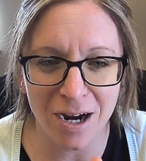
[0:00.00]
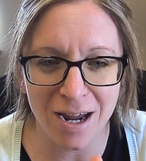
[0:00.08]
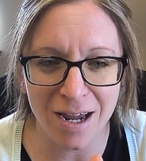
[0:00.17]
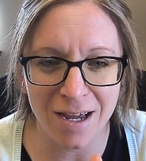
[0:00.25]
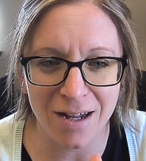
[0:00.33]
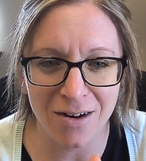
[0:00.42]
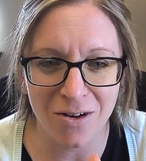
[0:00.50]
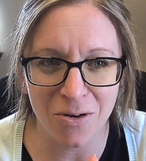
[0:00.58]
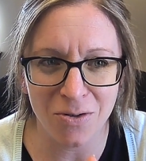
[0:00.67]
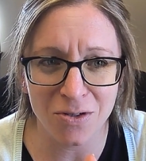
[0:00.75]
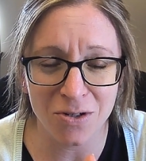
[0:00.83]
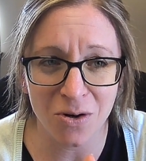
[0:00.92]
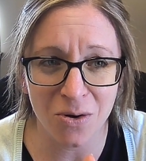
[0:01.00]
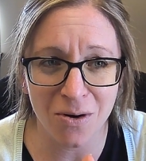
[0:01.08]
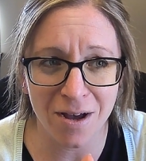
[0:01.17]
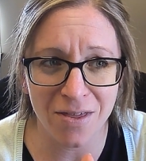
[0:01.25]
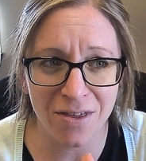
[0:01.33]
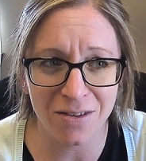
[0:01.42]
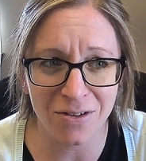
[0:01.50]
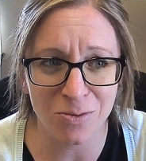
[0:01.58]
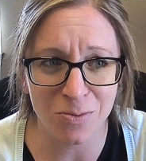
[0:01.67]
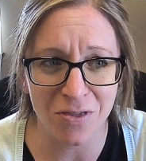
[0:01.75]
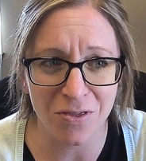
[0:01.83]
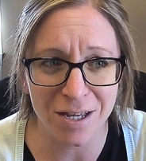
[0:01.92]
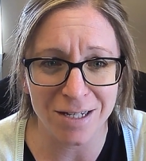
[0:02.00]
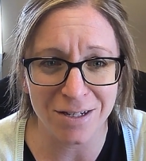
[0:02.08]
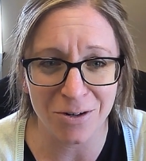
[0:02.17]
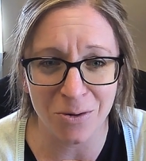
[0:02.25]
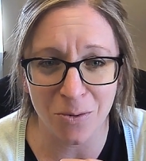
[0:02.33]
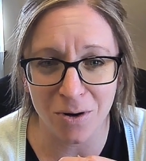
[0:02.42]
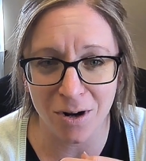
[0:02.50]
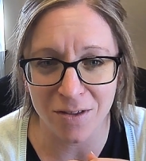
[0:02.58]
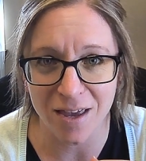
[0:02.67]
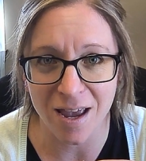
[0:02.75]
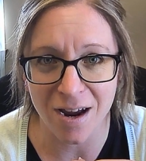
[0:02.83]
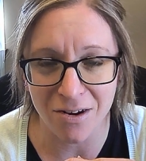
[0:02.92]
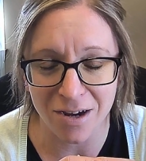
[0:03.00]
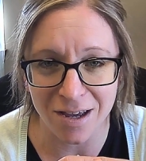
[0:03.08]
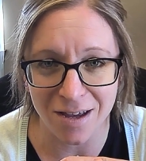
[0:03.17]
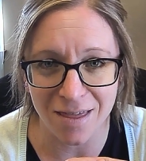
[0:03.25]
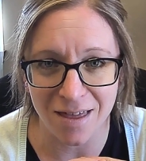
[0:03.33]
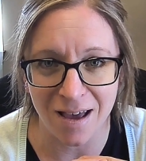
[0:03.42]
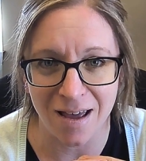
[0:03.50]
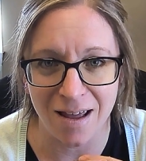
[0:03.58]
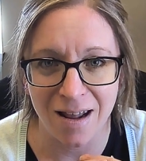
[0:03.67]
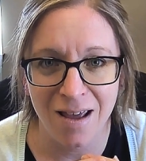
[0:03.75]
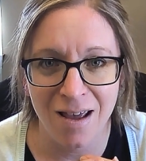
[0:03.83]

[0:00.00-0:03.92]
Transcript: And also, I think there's been things that are going on in the area that